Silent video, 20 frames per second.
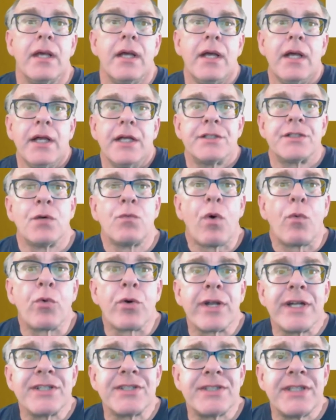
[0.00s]
So what we're
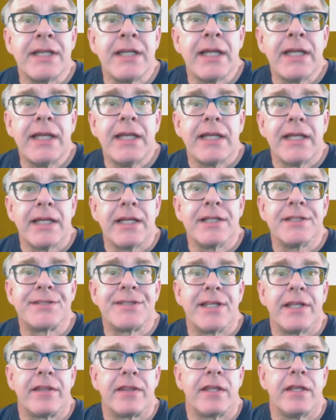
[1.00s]
going to see is
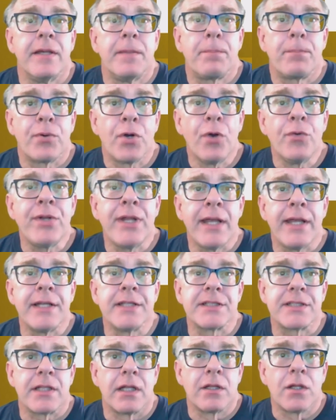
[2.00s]
that the
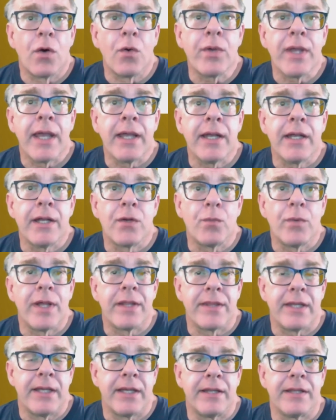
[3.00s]
proteins located
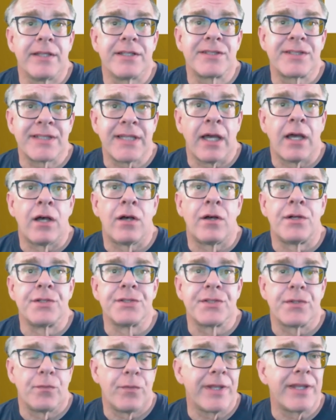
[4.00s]
within the
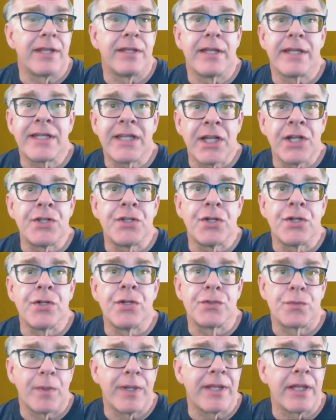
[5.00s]
cells, within the
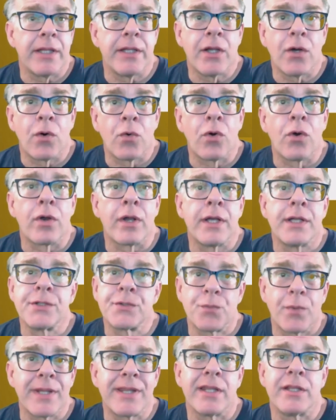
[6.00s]
tissues, within the
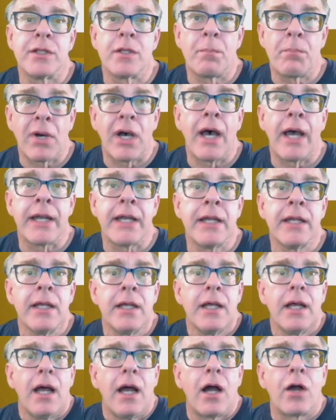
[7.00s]
organs, within the body
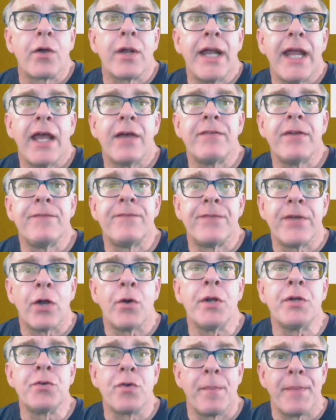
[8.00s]
are going to have a
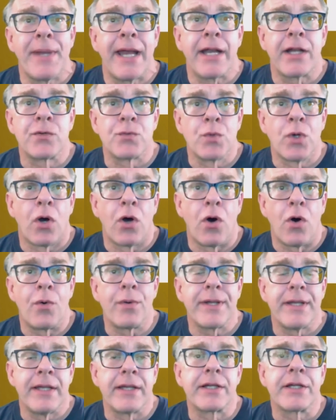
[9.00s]
very dramatic
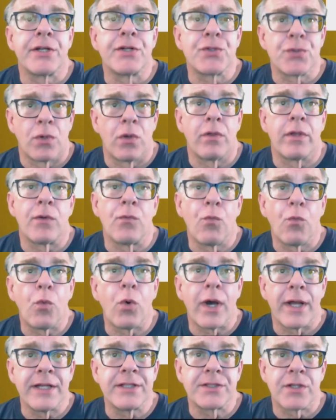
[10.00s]
role in controlling
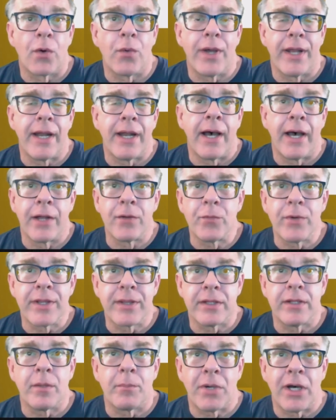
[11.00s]
what is going on
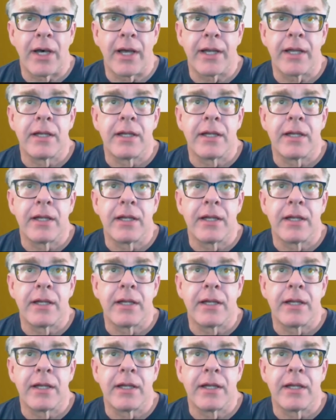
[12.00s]
within the body.